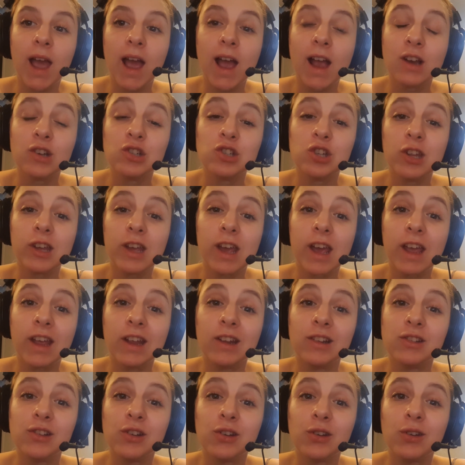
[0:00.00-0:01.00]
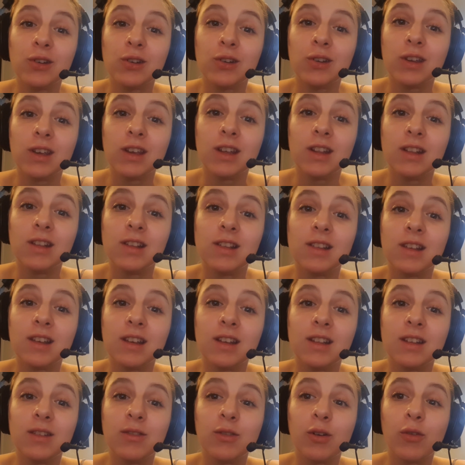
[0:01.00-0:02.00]
actually ate, so you can see
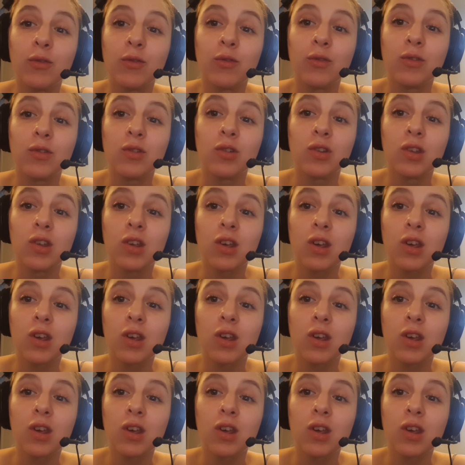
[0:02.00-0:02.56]
different